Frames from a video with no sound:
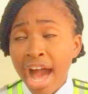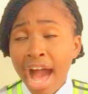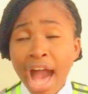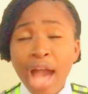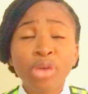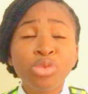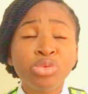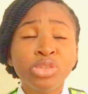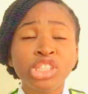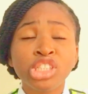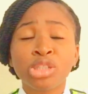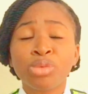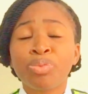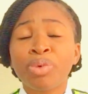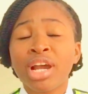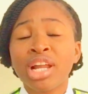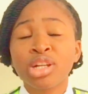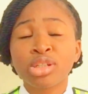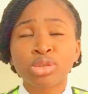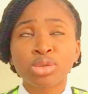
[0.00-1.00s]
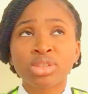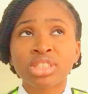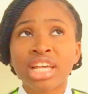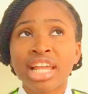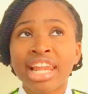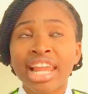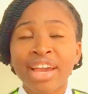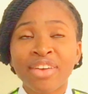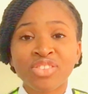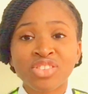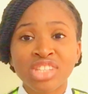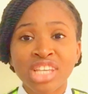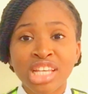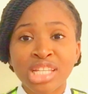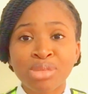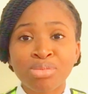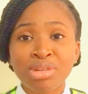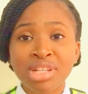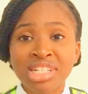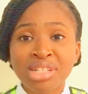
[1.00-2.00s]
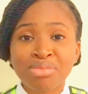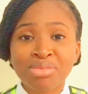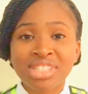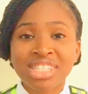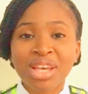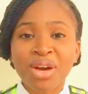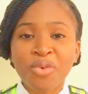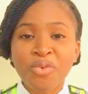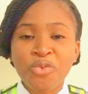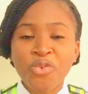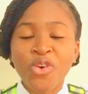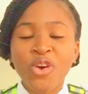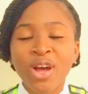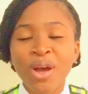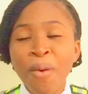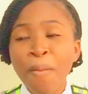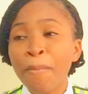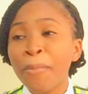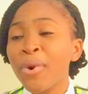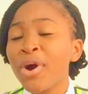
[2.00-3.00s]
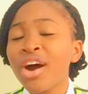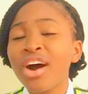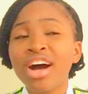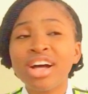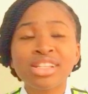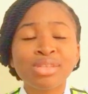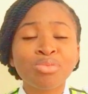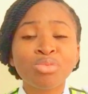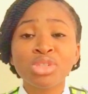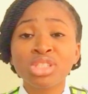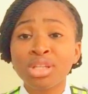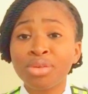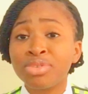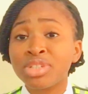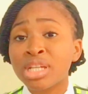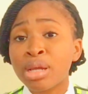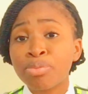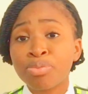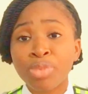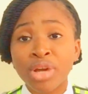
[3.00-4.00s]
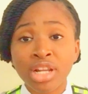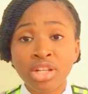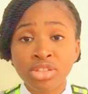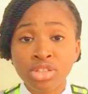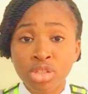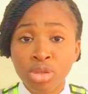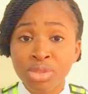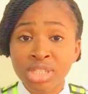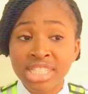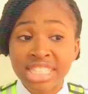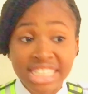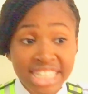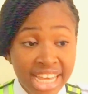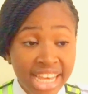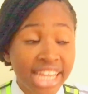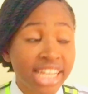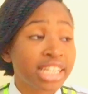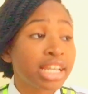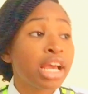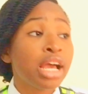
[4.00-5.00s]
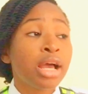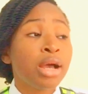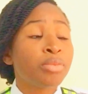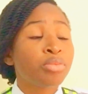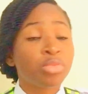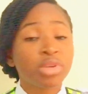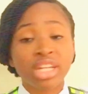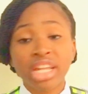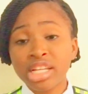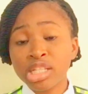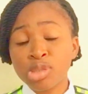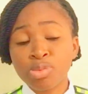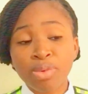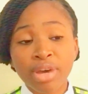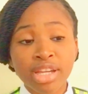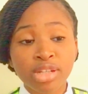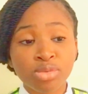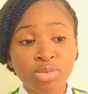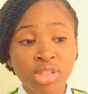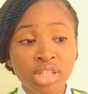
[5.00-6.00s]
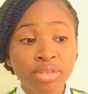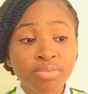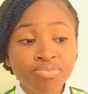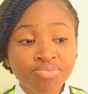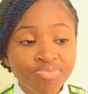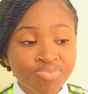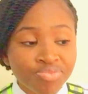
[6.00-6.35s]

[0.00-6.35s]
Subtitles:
I wish the pilot was alive to explain himself. Well, most of the time pilot is always dead, but that's by the way.